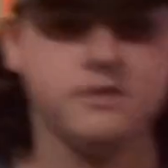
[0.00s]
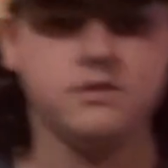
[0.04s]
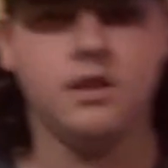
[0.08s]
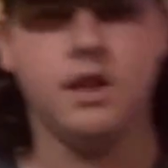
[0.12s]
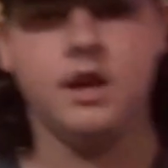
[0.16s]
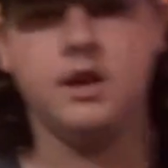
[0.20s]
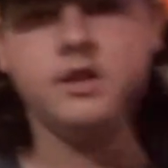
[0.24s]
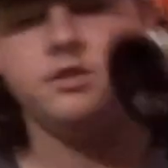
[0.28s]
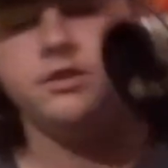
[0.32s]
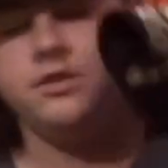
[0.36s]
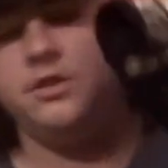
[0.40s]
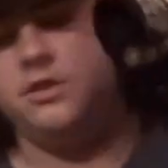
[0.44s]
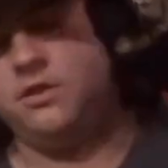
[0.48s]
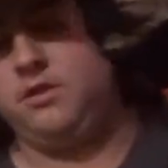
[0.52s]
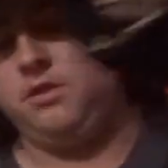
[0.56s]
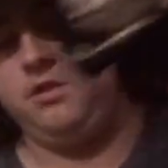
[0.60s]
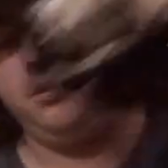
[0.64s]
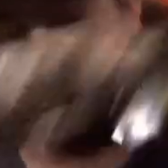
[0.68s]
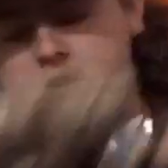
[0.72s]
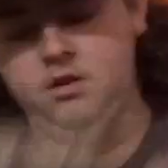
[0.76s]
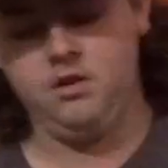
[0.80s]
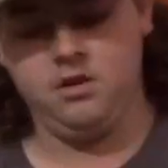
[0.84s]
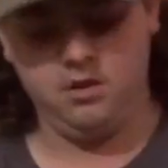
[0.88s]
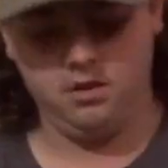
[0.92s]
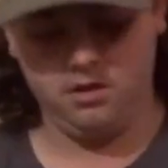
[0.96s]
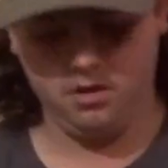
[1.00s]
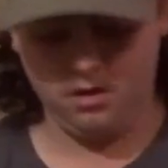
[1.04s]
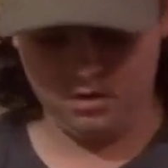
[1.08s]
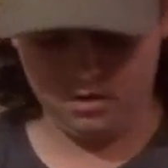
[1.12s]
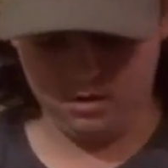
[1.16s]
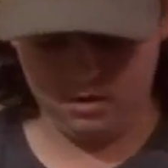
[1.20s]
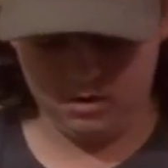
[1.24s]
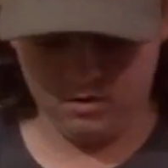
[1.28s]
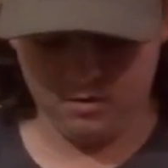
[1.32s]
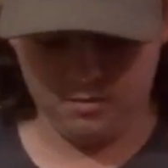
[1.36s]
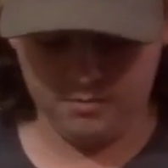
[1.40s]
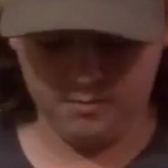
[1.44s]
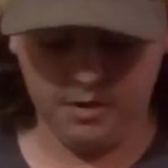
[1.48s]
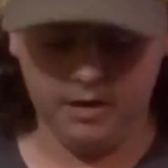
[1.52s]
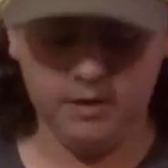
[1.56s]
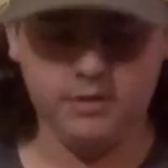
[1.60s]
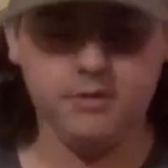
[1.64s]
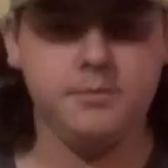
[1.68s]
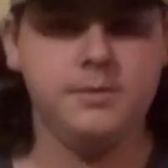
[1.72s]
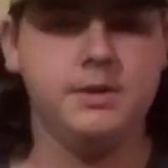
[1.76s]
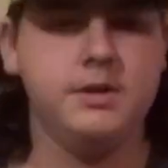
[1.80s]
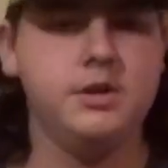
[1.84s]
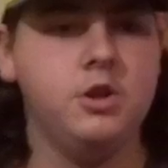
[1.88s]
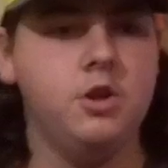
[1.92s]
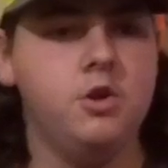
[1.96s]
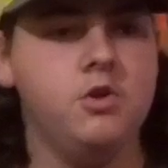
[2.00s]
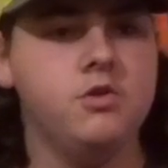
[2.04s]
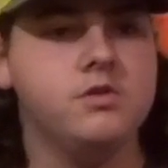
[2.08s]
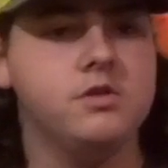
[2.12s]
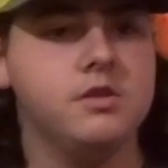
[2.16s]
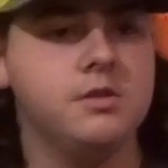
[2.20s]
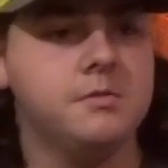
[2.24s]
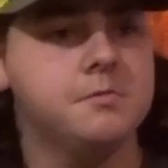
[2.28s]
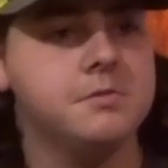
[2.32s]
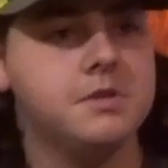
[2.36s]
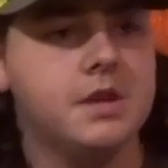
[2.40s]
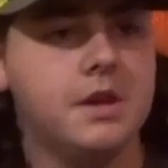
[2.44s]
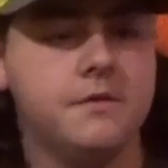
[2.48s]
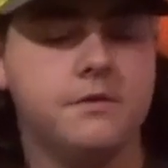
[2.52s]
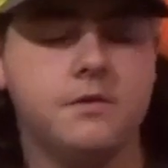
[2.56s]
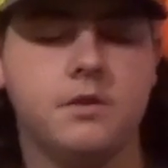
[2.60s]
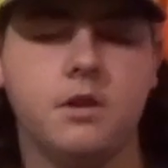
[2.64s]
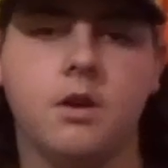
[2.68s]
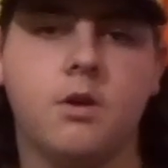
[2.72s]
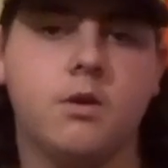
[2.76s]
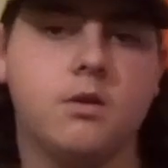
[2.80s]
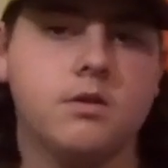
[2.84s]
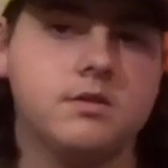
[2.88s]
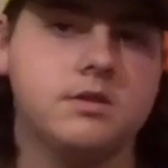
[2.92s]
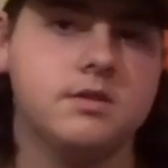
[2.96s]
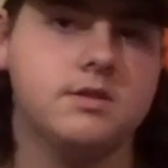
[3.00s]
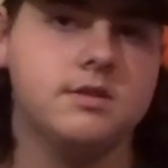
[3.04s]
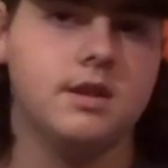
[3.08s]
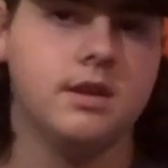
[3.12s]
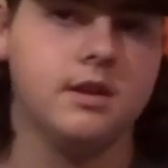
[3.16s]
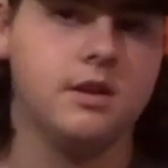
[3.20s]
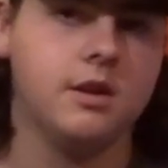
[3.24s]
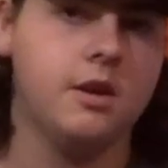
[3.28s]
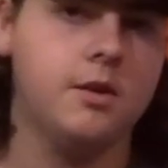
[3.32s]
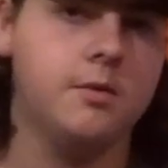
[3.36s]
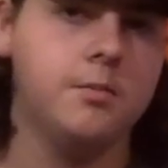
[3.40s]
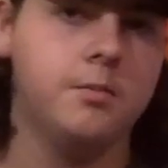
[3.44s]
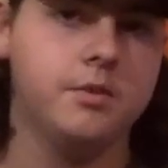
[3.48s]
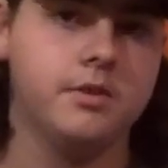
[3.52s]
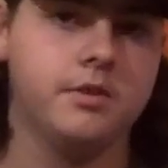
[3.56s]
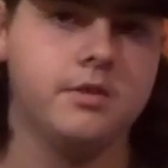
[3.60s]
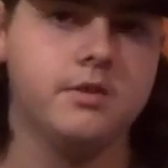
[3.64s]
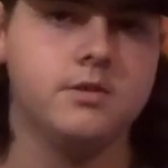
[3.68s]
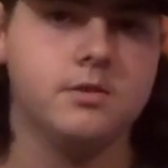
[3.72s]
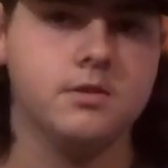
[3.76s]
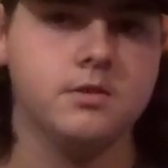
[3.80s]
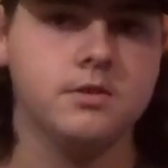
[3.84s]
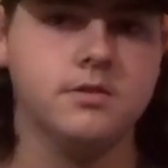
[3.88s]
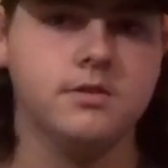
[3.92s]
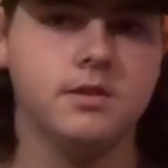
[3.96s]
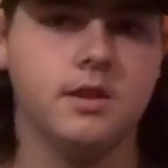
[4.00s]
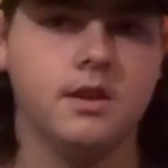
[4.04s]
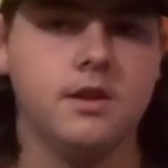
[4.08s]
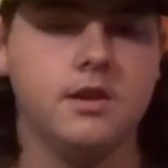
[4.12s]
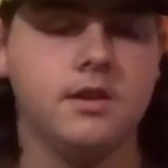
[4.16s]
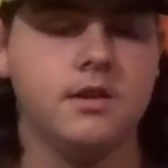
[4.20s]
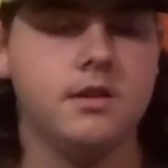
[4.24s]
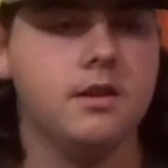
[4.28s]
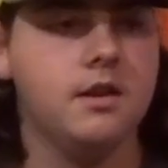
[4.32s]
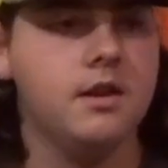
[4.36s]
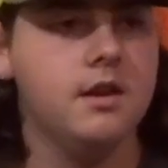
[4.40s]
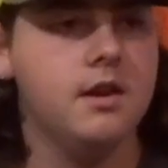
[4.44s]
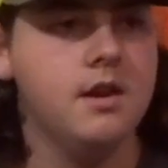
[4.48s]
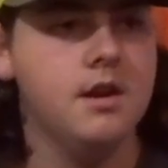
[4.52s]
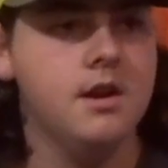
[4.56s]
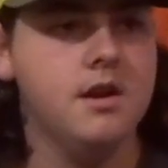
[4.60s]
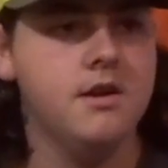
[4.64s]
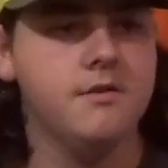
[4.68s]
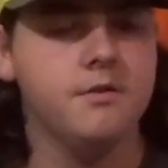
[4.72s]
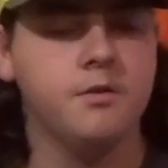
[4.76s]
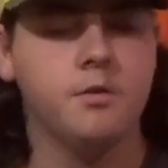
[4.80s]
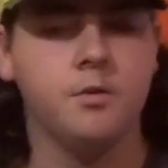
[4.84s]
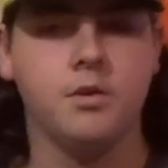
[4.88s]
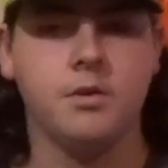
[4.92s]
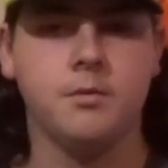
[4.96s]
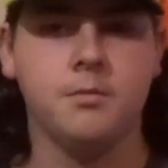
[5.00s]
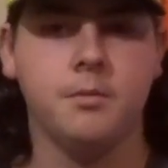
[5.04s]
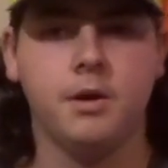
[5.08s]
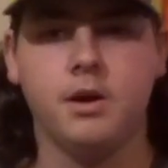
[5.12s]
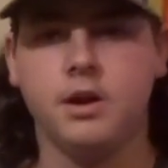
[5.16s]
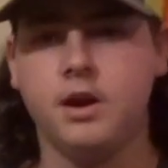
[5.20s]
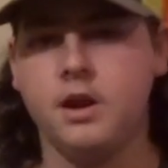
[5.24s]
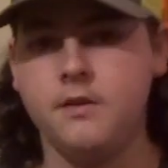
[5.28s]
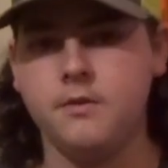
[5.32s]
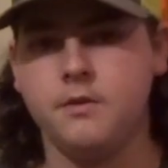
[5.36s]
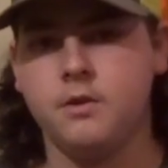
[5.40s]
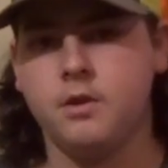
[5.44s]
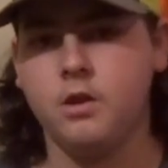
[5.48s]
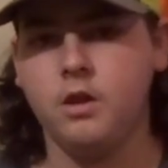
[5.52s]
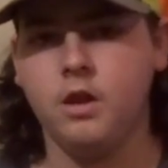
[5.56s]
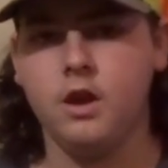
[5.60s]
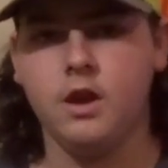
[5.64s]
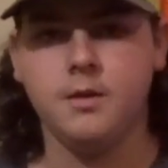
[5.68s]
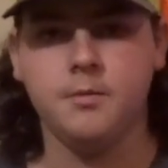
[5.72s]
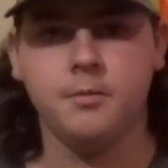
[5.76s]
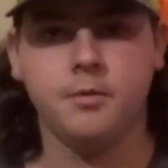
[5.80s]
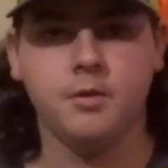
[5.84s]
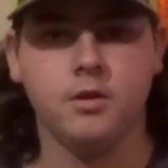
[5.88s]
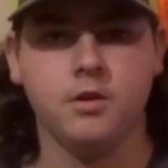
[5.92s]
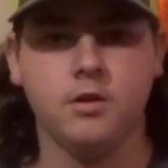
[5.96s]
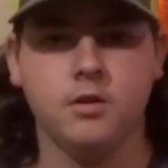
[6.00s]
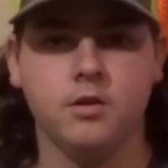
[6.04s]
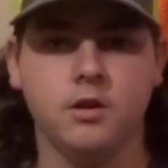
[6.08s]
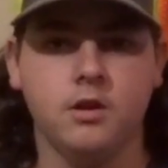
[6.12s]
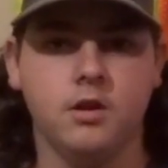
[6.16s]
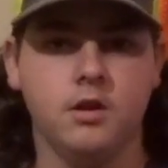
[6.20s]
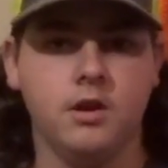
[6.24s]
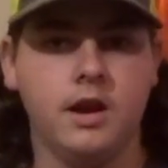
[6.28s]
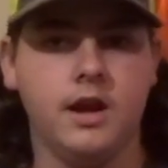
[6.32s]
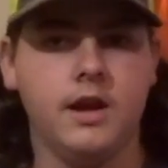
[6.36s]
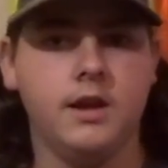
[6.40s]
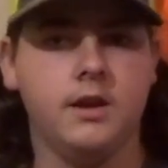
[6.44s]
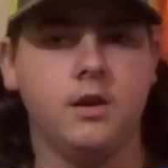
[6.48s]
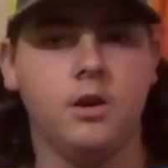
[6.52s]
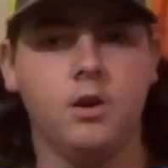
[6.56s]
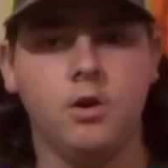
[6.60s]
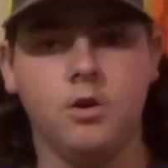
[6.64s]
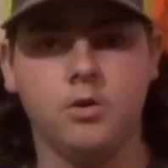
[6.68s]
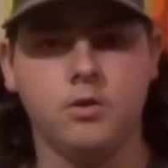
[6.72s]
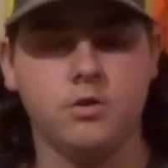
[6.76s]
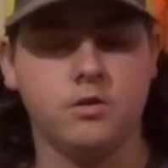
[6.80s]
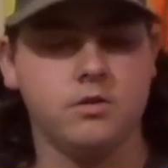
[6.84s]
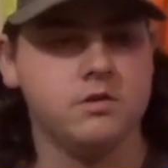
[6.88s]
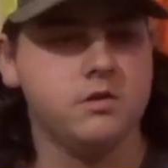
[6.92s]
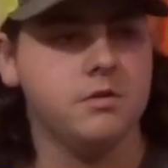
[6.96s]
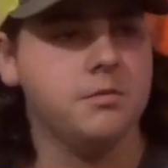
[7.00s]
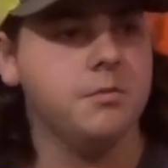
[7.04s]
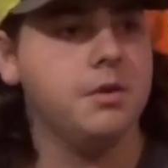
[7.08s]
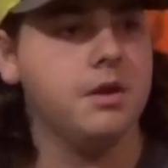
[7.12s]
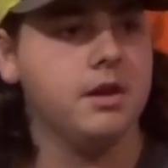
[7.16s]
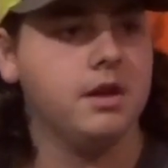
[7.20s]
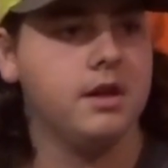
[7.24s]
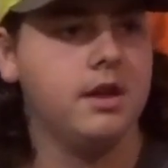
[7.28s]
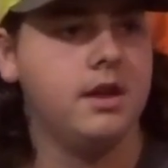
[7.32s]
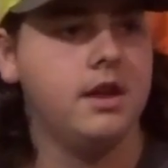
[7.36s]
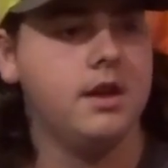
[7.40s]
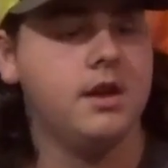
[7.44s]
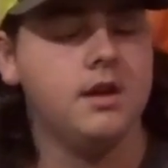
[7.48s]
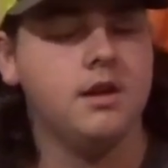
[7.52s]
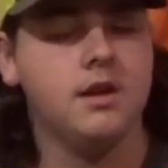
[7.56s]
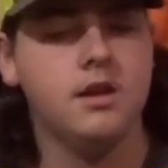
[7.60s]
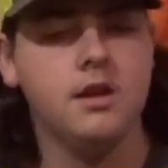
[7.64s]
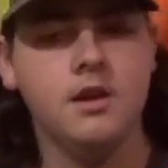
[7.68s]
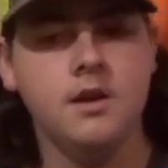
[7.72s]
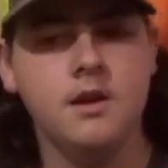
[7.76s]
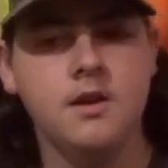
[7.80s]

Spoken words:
last year. I've been using the safety harnesses that come with the tree stand for when I'm hunting out of a climber or a hang-on or something like that.